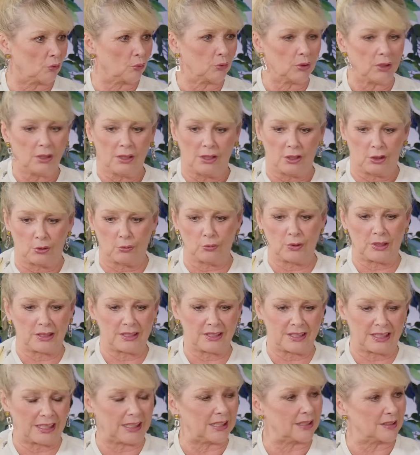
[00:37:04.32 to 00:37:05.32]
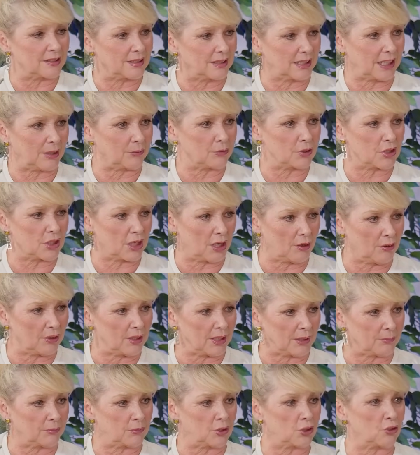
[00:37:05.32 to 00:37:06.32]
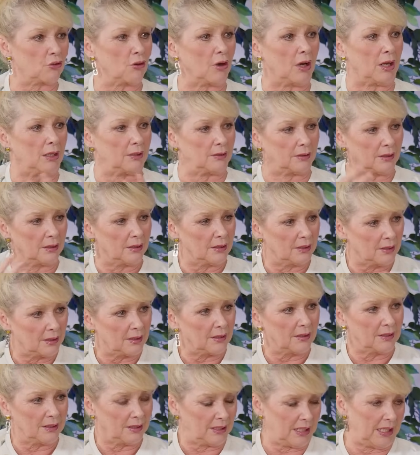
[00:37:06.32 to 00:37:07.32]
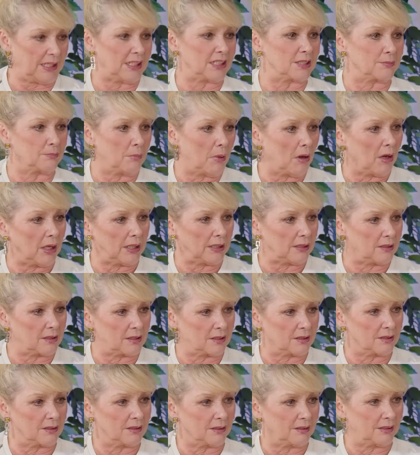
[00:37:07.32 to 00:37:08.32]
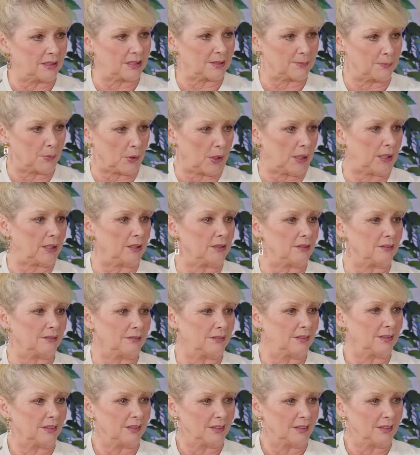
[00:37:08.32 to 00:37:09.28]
all, all these things that they were showing him to try and get his mind, his brain